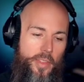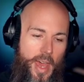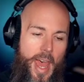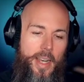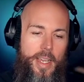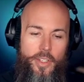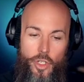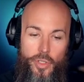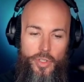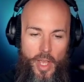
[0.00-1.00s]
that. They
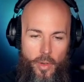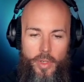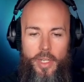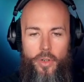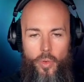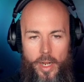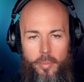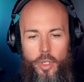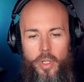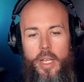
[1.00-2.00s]
just sound
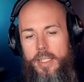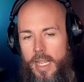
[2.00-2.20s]
incredible.